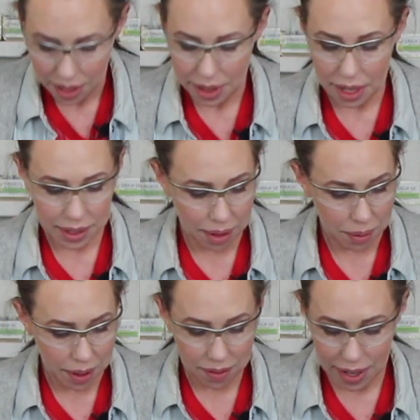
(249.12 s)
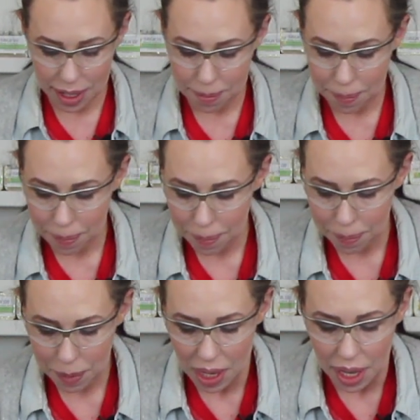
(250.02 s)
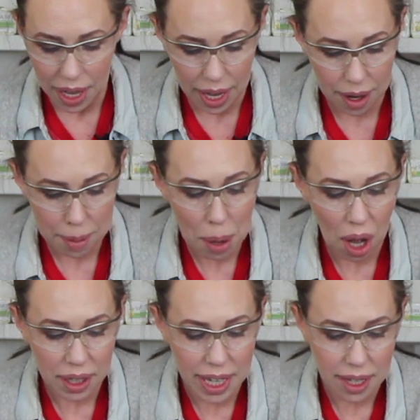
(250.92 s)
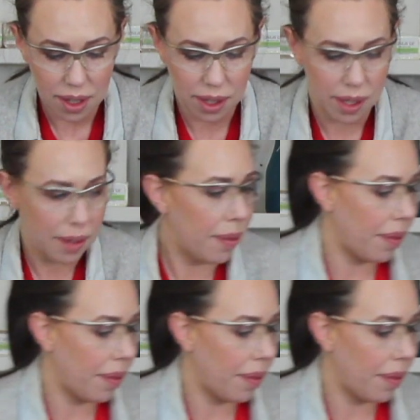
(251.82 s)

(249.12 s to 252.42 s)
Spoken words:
That'll get rid of any air pockets.